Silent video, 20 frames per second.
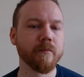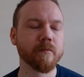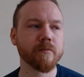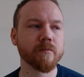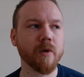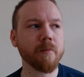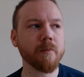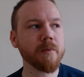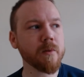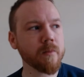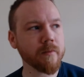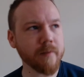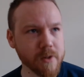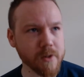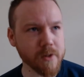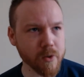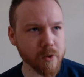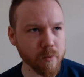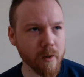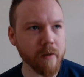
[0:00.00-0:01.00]
Probably with
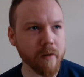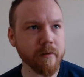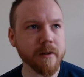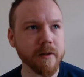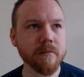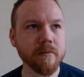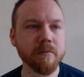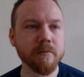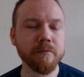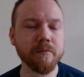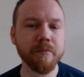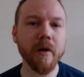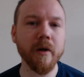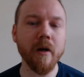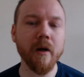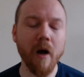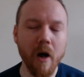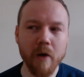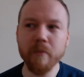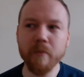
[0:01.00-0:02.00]
less swearing,
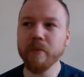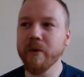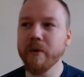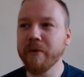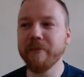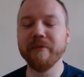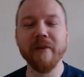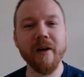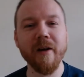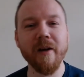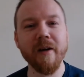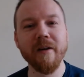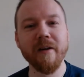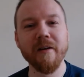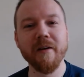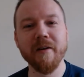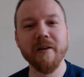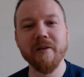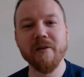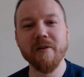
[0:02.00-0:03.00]
but I would have
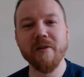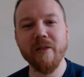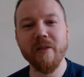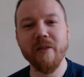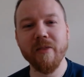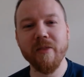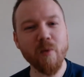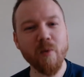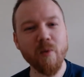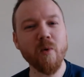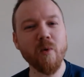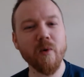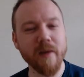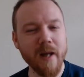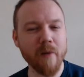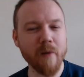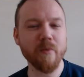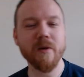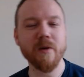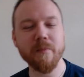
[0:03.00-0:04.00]
thought
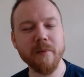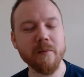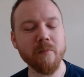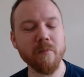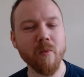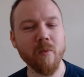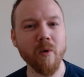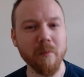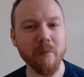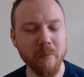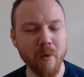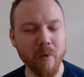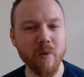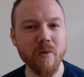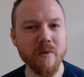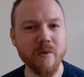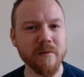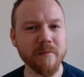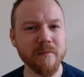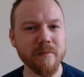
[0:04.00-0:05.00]
that would have been more
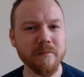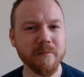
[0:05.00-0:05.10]
important.